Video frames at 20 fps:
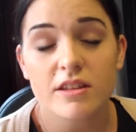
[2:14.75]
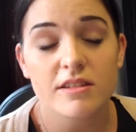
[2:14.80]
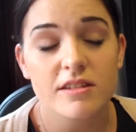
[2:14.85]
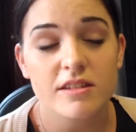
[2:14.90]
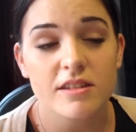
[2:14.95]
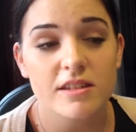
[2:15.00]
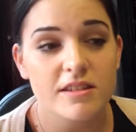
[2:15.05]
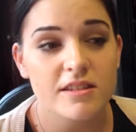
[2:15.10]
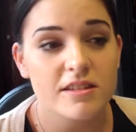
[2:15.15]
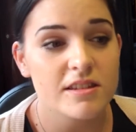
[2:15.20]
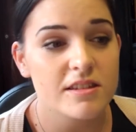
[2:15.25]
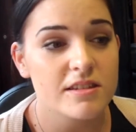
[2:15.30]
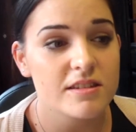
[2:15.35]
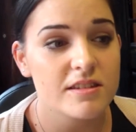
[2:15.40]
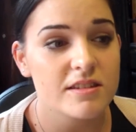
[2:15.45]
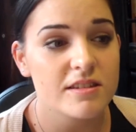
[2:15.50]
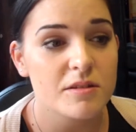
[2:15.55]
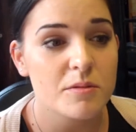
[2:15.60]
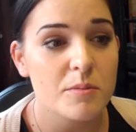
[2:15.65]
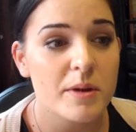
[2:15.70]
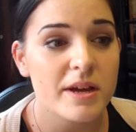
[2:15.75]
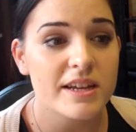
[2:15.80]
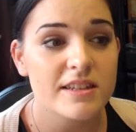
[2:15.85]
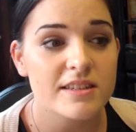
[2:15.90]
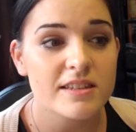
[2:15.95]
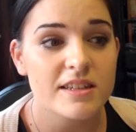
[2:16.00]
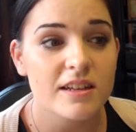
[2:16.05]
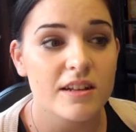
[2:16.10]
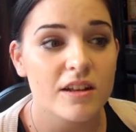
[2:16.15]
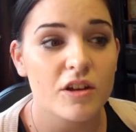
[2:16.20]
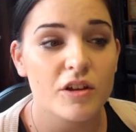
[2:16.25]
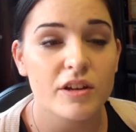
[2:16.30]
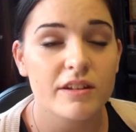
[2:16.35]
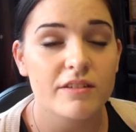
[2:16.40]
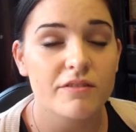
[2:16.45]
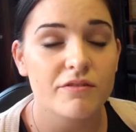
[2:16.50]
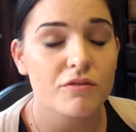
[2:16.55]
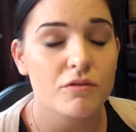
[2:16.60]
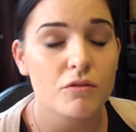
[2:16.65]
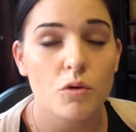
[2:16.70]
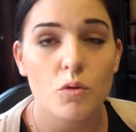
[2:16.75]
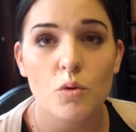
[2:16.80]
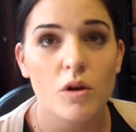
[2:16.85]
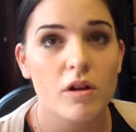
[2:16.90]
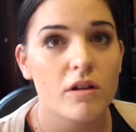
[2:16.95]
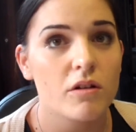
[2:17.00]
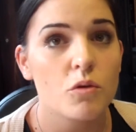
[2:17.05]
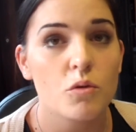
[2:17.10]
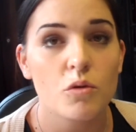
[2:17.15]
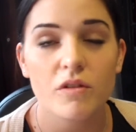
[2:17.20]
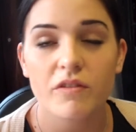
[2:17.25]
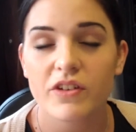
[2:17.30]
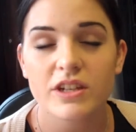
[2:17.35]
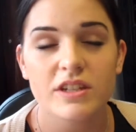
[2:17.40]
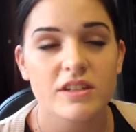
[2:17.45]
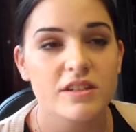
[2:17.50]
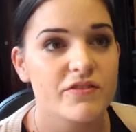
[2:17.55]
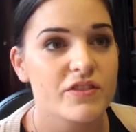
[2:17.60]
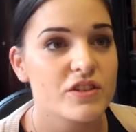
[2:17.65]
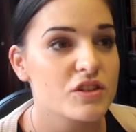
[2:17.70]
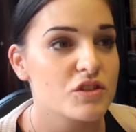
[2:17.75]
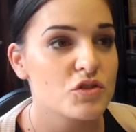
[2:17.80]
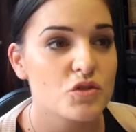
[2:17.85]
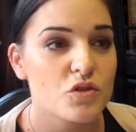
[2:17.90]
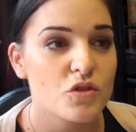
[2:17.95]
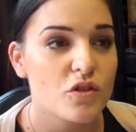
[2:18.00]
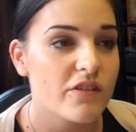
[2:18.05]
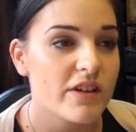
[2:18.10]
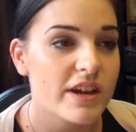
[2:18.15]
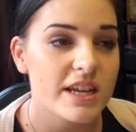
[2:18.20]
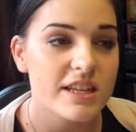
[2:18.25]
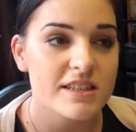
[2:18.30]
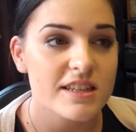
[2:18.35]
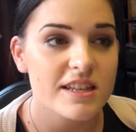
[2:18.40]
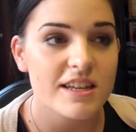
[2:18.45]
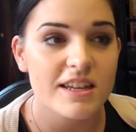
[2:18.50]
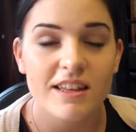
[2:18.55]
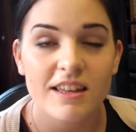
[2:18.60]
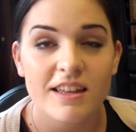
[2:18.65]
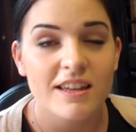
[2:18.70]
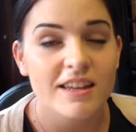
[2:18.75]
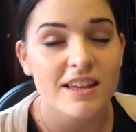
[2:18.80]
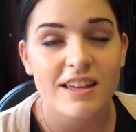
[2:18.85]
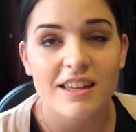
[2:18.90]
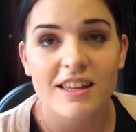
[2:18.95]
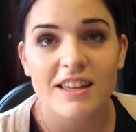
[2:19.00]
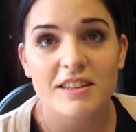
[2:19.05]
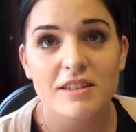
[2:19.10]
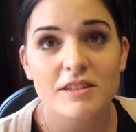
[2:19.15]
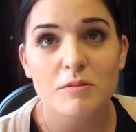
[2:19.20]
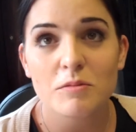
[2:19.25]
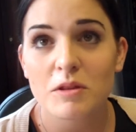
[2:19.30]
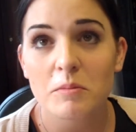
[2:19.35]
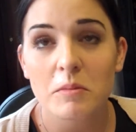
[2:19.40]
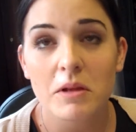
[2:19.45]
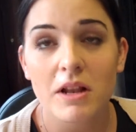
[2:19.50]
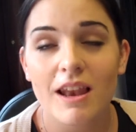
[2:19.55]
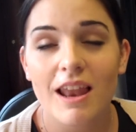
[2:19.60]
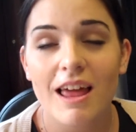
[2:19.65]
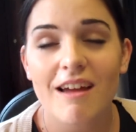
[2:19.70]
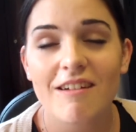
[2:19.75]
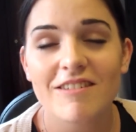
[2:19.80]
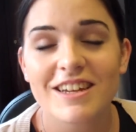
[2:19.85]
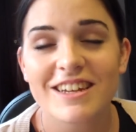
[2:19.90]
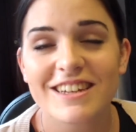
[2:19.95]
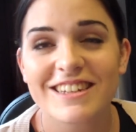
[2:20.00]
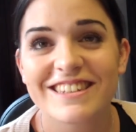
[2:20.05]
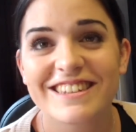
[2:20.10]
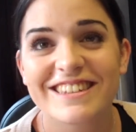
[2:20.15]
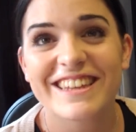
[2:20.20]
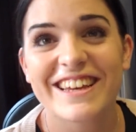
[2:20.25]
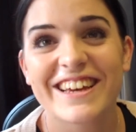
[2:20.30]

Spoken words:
So this is amazing, learning from all of her different stories. Some of them are hilarious.